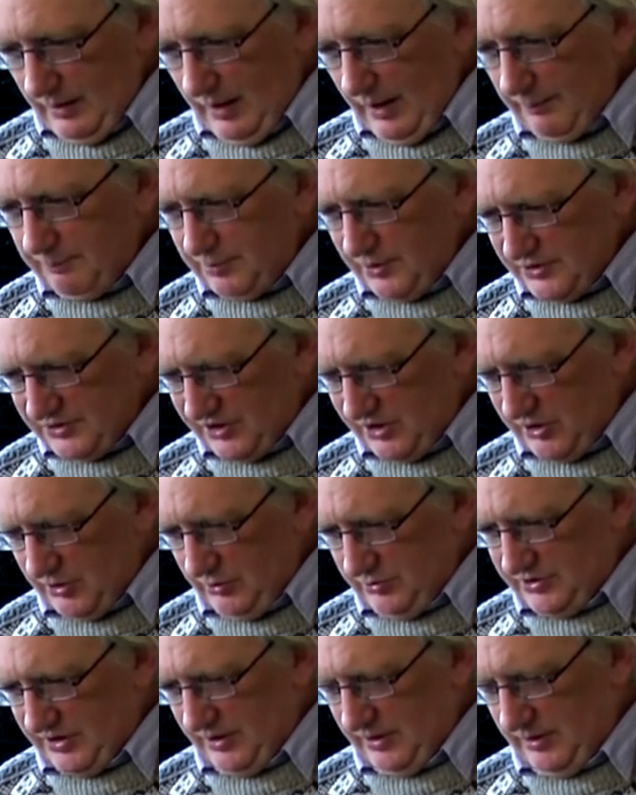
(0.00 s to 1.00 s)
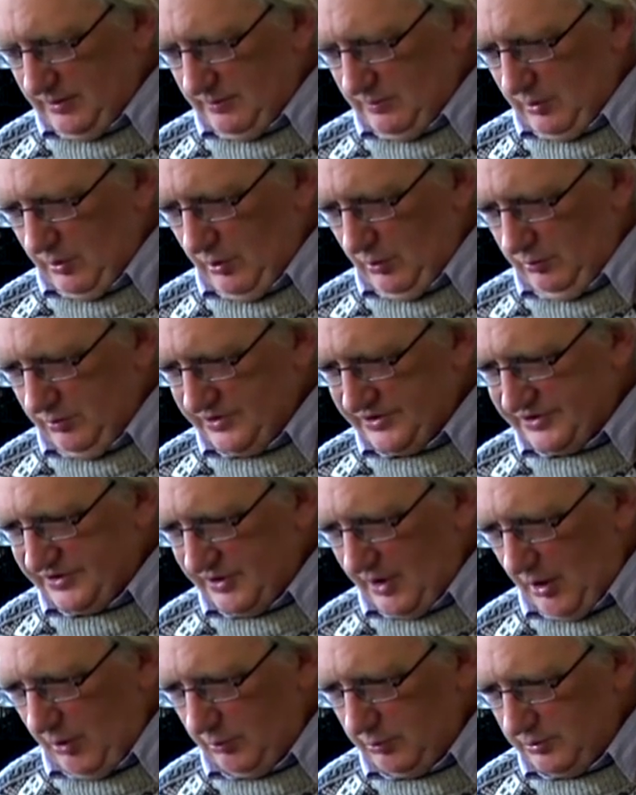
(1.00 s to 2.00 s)
A prosecutor who was
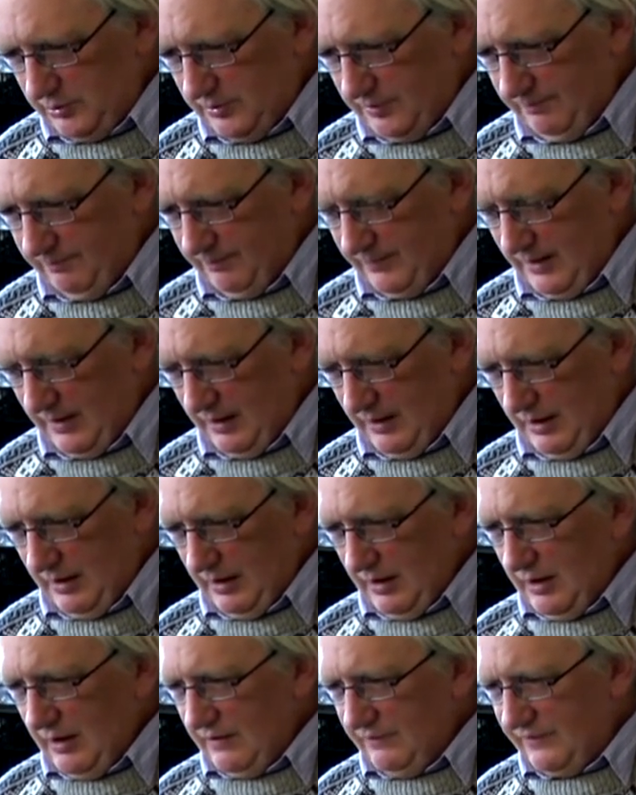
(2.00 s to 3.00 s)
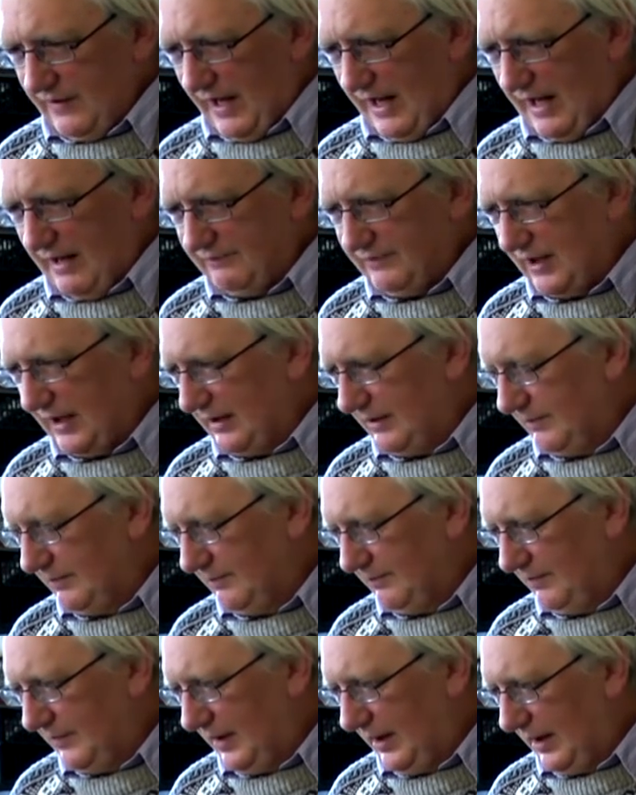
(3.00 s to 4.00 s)
known for having
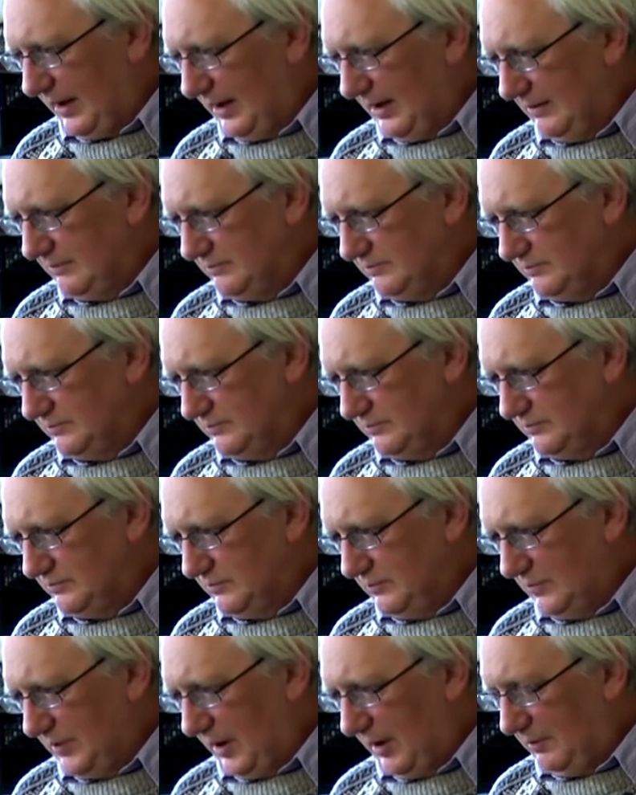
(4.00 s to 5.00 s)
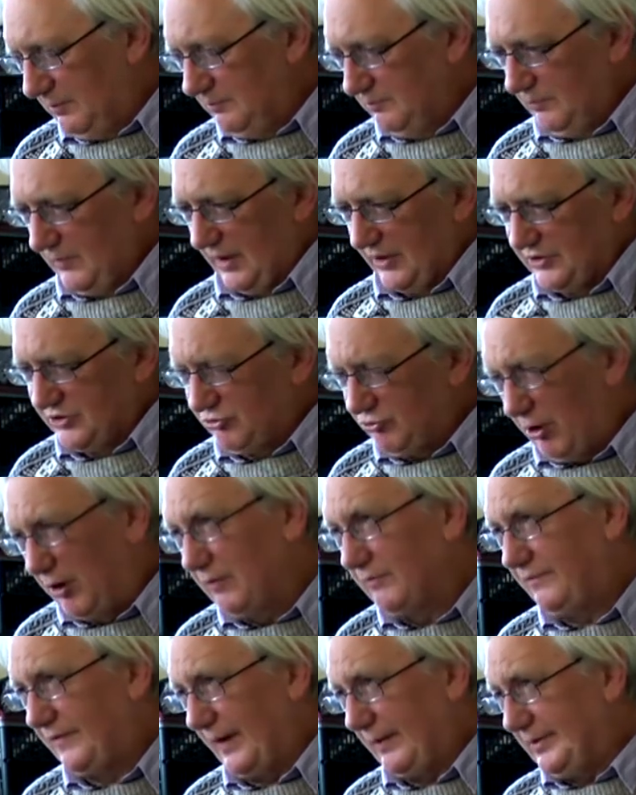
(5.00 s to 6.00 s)
a
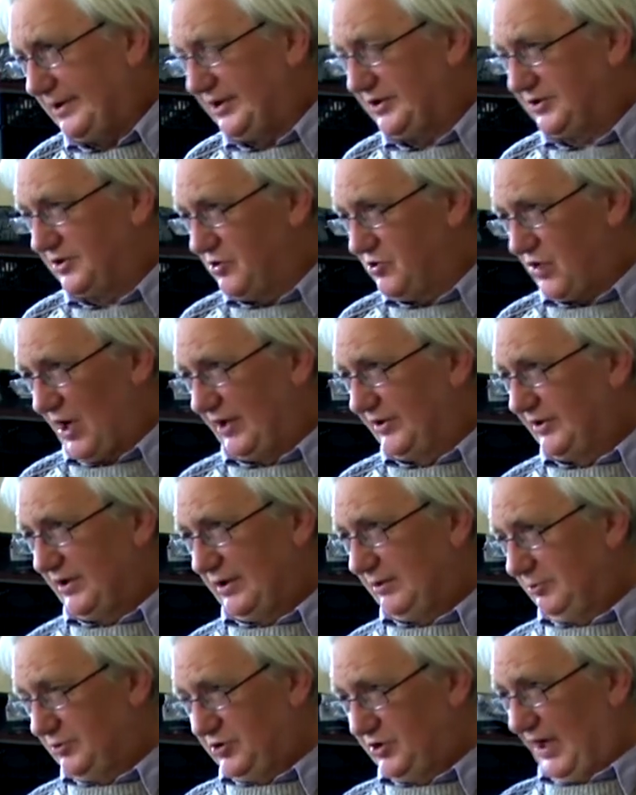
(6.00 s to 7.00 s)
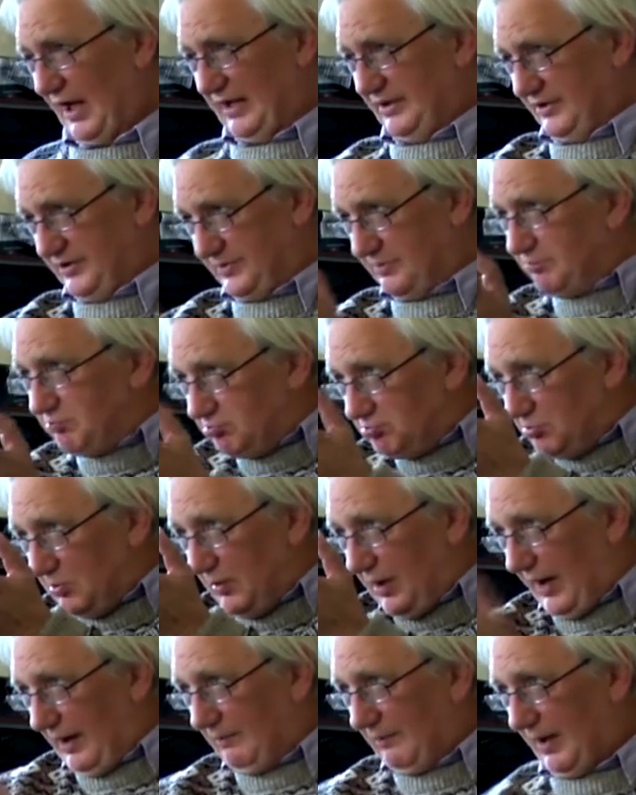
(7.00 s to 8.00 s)
strong feminist agenda, which again is,
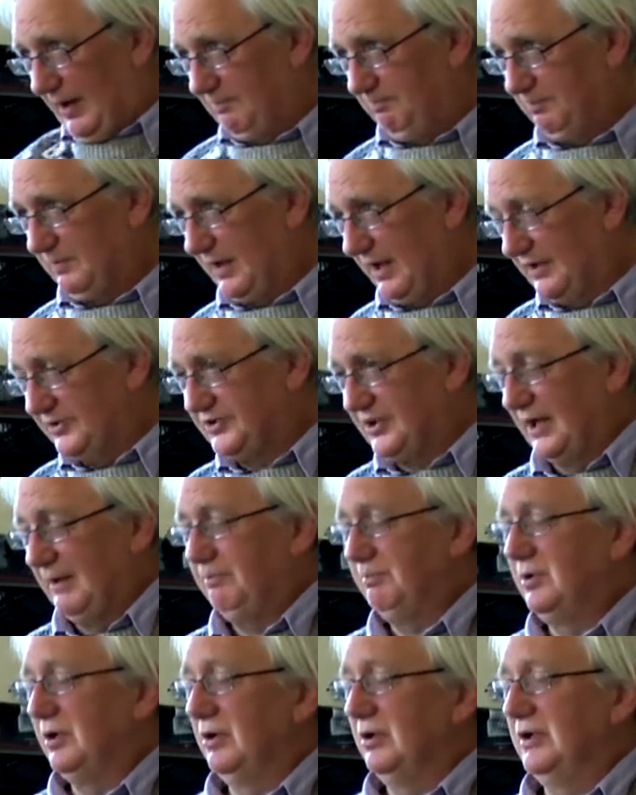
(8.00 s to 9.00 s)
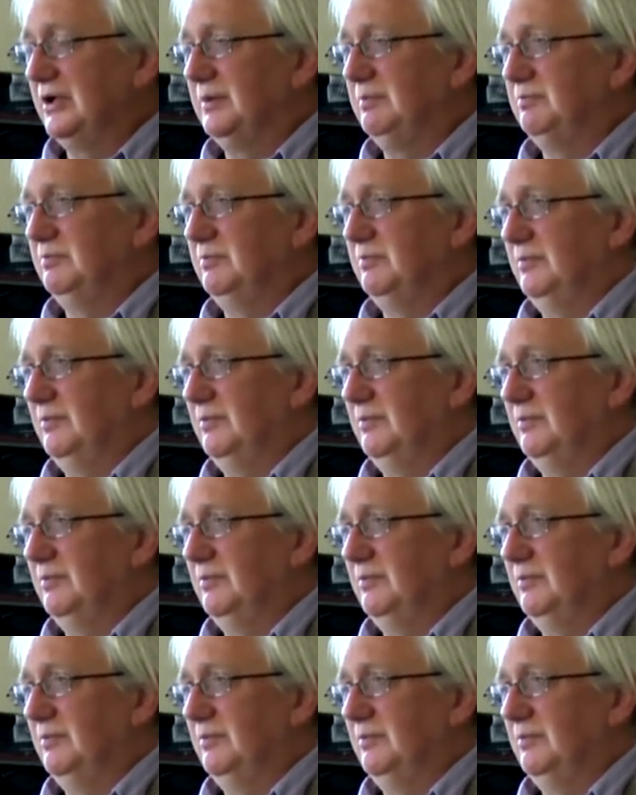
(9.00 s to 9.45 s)
I say, purely